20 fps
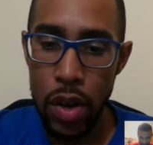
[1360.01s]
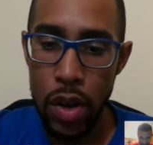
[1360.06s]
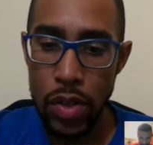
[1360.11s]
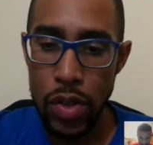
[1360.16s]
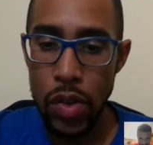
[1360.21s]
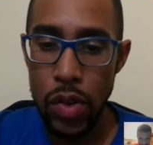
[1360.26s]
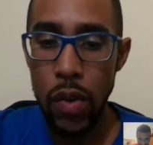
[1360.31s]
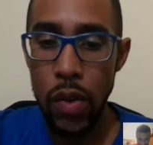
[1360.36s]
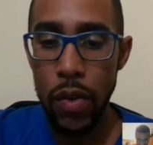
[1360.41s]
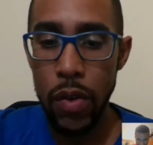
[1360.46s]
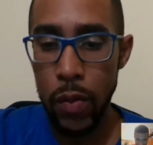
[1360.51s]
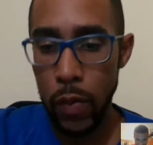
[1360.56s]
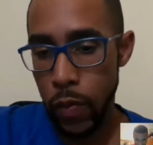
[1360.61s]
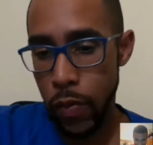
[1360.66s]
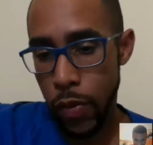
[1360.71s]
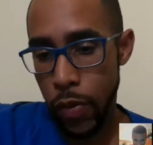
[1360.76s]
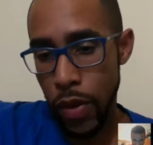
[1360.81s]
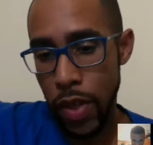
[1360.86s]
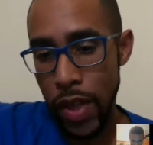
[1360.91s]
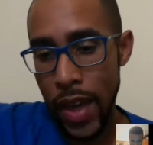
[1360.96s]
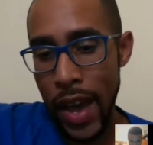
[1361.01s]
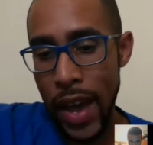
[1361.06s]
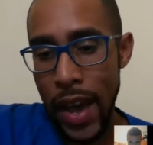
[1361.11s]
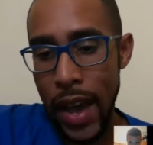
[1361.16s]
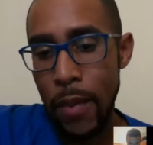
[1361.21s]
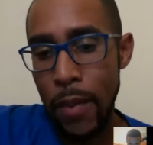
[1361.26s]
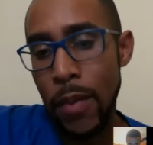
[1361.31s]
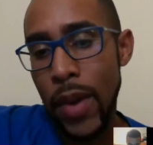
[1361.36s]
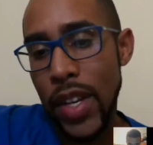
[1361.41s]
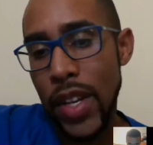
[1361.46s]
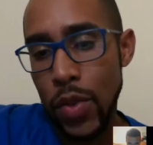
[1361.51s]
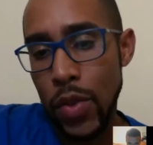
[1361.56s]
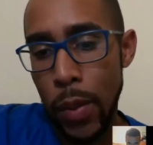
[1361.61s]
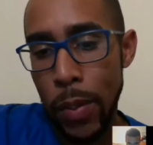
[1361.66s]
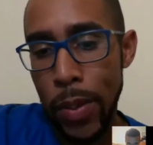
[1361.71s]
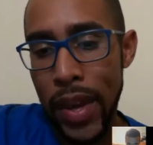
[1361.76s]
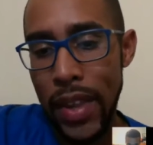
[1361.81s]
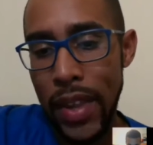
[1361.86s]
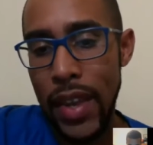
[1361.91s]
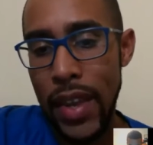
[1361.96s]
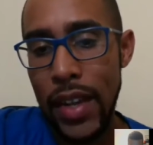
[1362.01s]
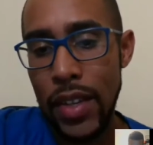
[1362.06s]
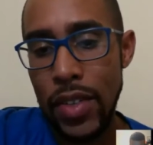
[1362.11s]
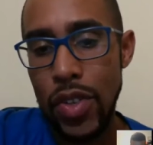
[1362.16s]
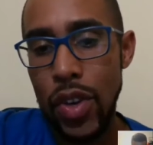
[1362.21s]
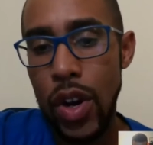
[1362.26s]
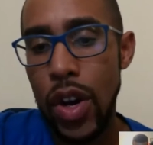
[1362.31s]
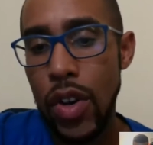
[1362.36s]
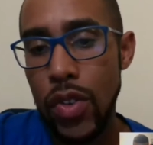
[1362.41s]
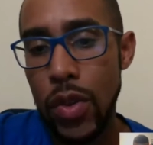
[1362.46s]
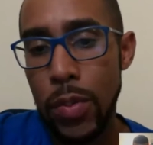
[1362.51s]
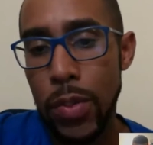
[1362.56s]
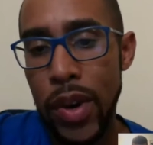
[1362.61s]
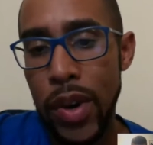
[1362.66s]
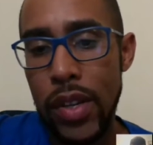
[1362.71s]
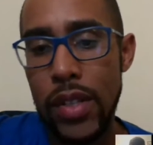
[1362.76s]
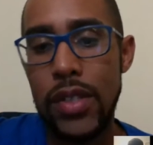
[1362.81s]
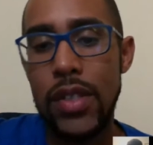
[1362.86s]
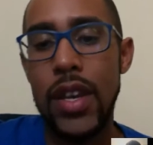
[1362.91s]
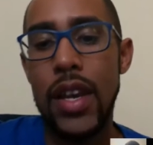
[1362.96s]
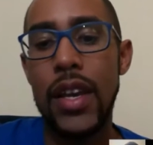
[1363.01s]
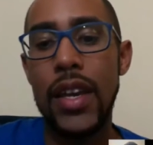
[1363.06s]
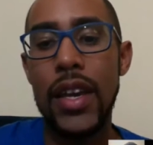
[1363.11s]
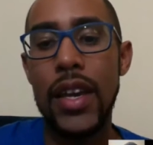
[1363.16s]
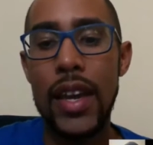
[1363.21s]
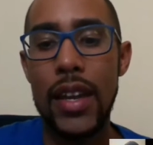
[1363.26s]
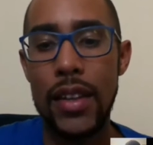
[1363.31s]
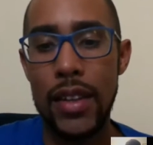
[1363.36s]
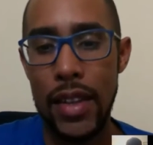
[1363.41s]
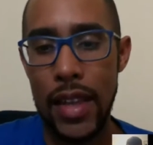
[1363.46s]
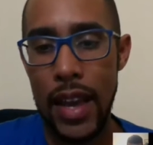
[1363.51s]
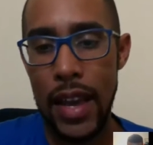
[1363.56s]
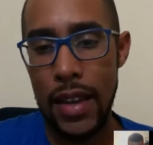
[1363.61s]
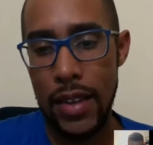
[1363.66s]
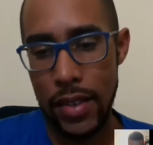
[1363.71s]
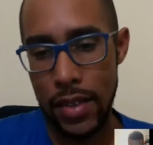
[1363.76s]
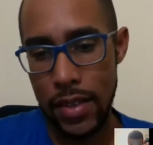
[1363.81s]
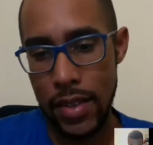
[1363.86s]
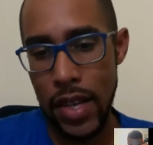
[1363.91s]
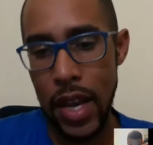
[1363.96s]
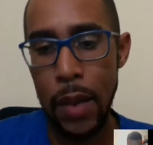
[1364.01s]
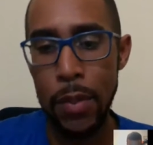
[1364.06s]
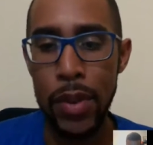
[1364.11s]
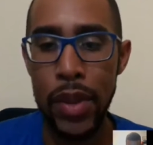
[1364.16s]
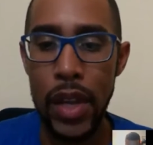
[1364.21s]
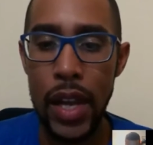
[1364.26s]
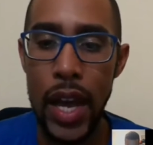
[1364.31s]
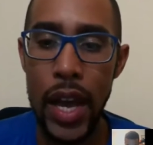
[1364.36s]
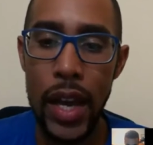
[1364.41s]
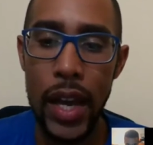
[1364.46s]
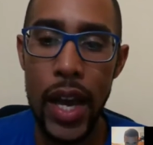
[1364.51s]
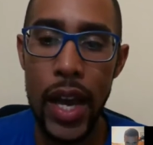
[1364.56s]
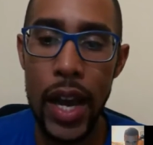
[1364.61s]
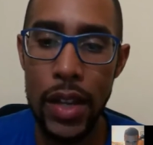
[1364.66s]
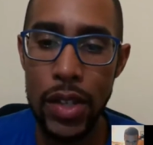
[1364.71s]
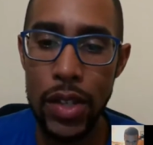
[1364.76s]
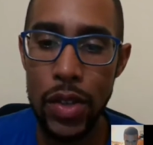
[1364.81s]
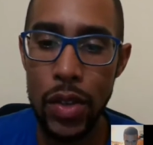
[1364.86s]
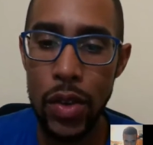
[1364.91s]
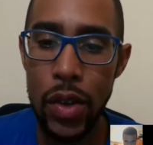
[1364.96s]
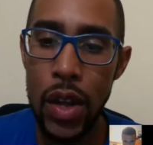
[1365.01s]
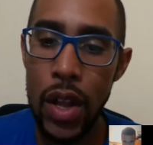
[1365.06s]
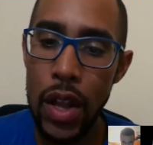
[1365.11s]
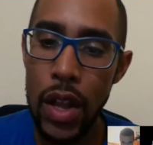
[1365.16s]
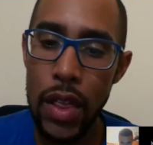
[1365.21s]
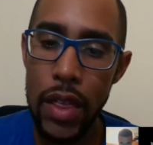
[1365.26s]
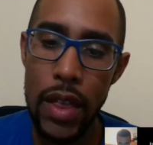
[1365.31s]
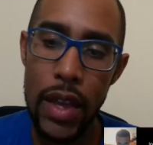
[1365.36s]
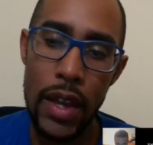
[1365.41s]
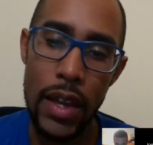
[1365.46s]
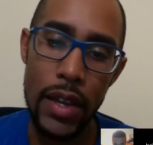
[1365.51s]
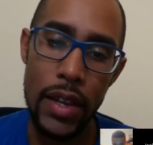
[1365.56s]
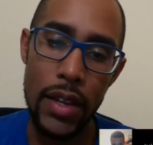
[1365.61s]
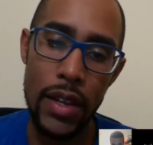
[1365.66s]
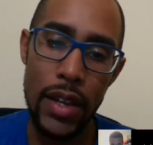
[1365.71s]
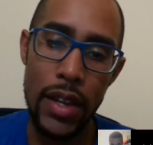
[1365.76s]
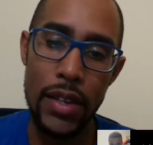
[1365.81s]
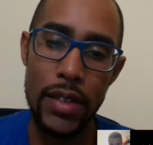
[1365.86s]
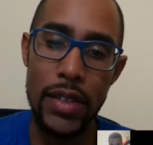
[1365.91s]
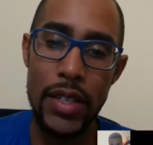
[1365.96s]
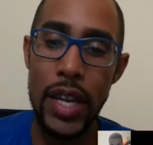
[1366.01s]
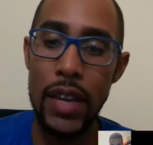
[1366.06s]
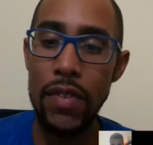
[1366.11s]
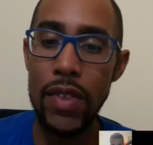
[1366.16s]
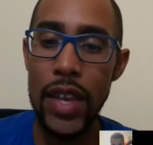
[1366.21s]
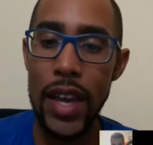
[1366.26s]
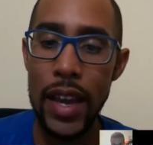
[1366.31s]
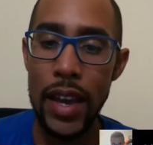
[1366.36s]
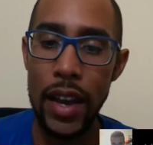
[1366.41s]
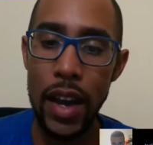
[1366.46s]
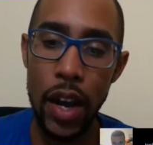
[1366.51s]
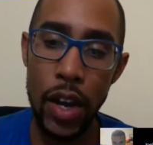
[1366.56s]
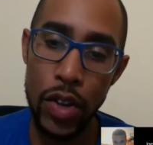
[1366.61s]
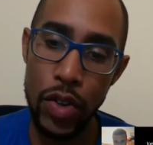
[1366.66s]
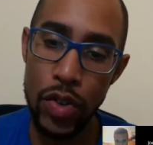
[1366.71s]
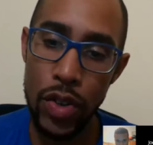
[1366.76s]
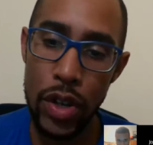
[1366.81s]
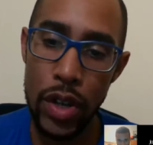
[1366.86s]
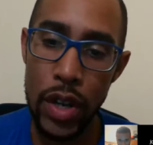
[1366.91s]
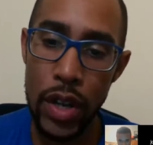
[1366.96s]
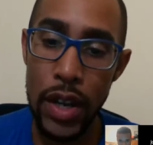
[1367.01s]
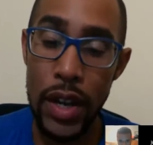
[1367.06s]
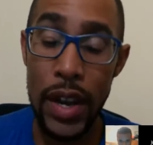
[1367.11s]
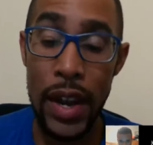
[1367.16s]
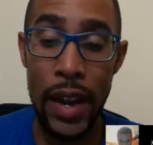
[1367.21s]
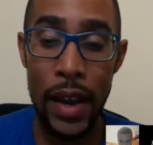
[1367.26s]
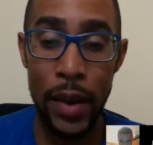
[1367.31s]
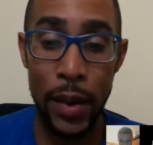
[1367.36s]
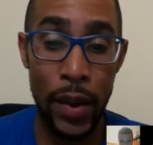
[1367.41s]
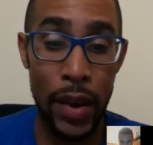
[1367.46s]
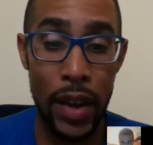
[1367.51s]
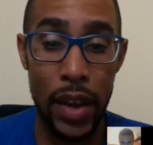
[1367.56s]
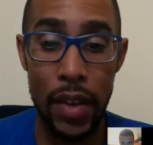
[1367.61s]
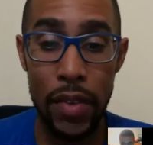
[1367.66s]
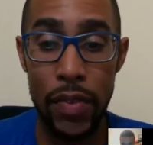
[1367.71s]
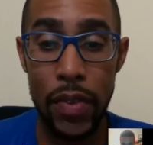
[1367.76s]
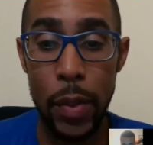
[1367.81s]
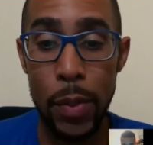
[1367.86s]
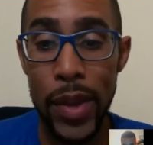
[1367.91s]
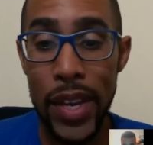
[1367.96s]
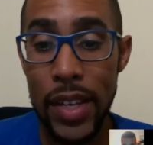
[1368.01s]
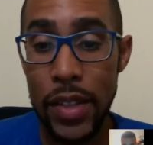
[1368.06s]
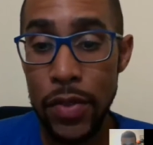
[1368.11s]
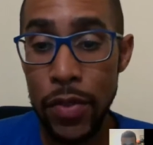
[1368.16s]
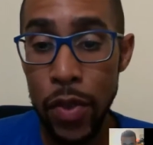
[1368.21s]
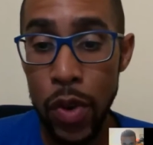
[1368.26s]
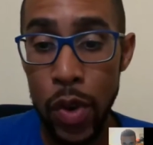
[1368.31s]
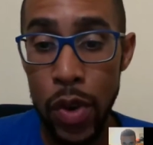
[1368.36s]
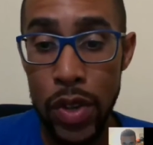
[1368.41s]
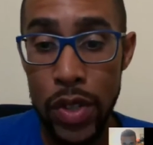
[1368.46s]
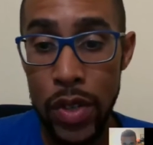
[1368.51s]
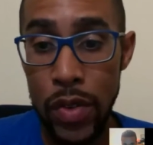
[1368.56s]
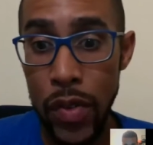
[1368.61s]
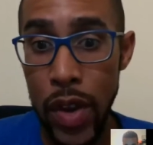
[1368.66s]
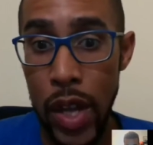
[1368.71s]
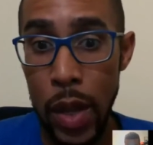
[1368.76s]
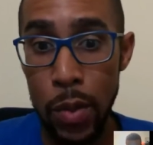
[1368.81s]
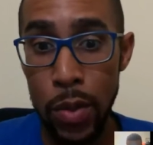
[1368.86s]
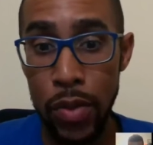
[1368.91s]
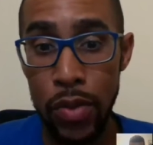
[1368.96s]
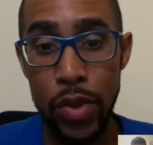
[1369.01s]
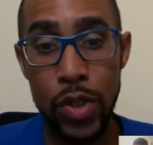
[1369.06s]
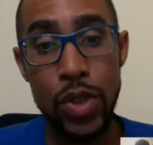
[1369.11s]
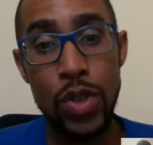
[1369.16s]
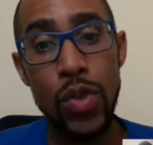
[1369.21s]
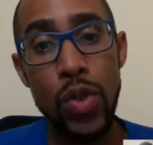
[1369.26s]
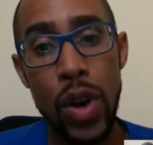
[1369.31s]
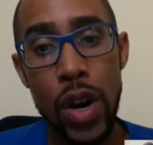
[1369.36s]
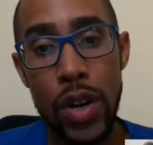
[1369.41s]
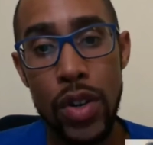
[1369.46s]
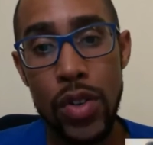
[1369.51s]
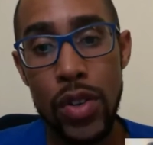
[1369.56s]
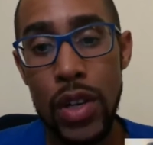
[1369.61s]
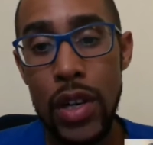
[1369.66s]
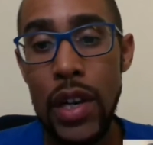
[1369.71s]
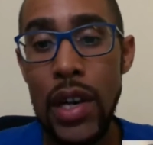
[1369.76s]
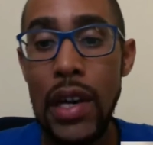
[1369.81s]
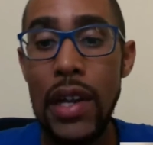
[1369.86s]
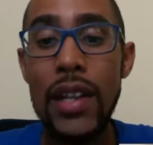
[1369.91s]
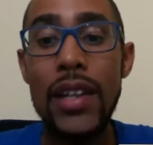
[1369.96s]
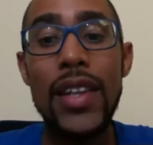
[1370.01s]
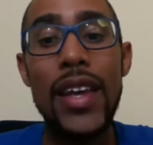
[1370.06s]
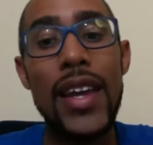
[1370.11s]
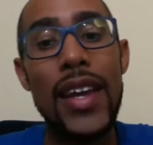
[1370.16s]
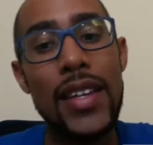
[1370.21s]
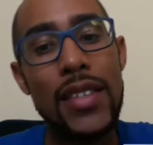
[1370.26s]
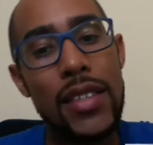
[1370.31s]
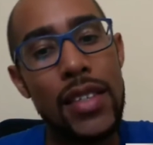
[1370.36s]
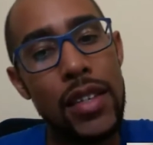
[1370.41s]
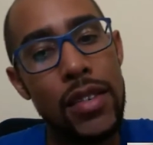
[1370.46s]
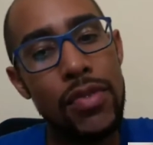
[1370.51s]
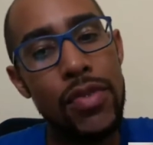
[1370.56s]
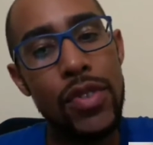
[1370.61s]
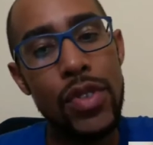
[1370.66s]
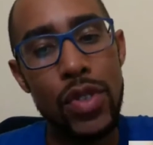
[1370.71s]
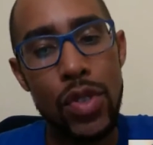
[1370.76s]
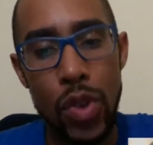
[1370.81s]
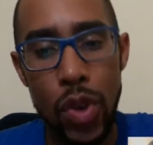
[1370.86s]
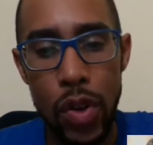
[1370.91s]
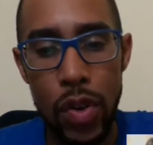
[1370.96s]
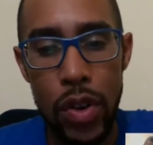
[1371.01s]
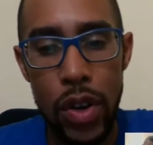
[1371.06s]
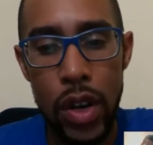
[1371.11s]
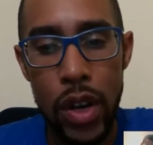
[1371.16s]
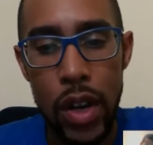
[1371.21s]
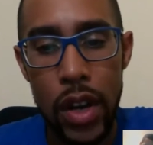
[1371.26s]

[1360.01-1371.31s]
So for that, I might as well pay the extra $100 and get that top of the line console than save the $100. Now, if the PS4 is available for $200, then that's a different story.